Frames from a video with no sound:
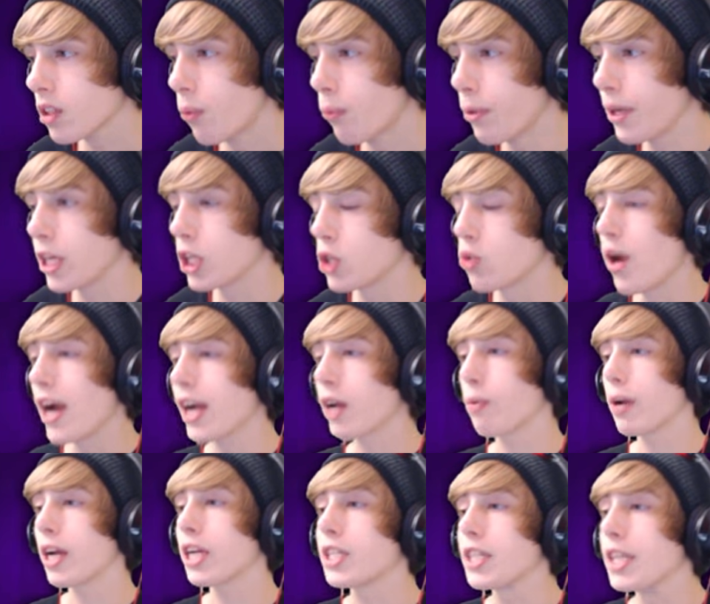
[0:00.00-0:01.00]
We can Dragon
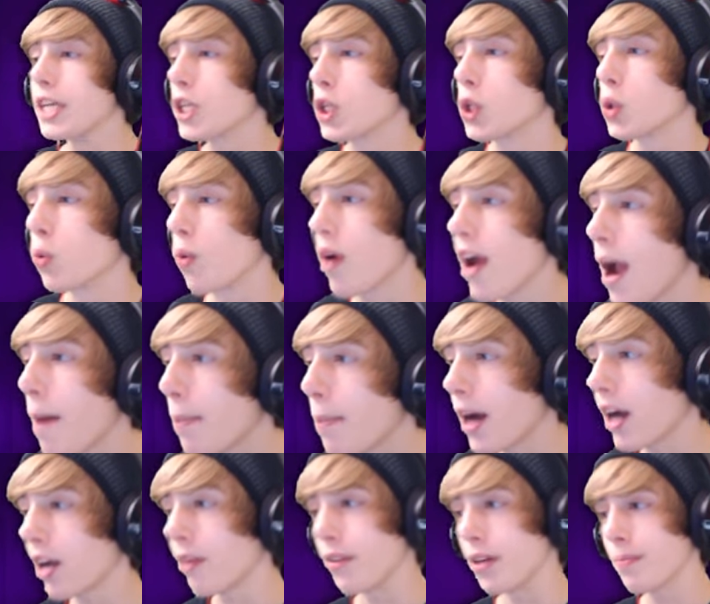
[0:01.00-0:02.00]
Rage the crap
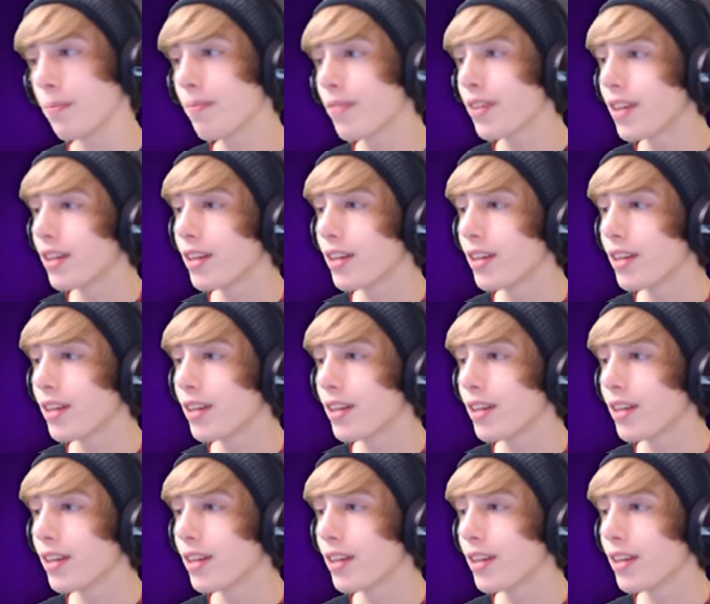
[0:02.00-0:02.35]
out of him.